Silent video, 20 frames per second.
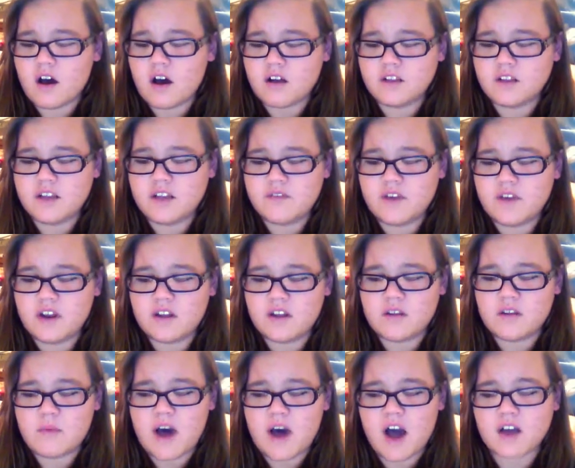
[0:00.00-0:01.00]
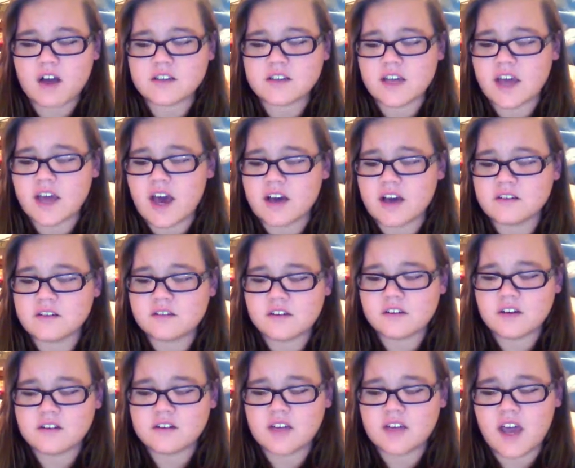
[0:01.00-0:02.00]
I'll leave it in the box, I
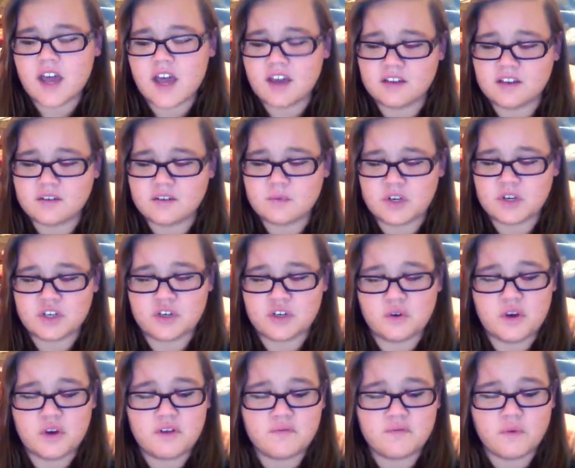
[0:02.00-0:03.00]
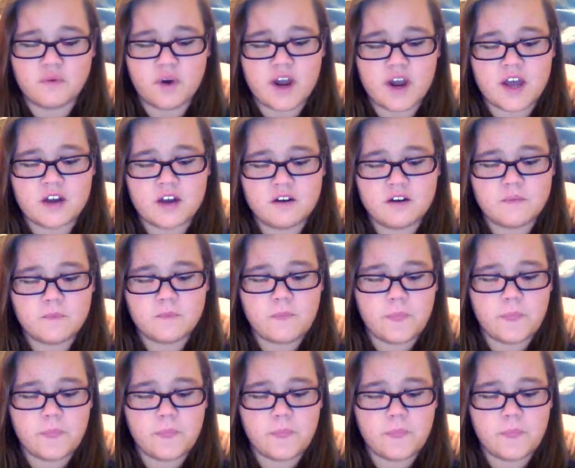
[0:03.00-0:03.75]
guess, 'cause hanging's much too good for it.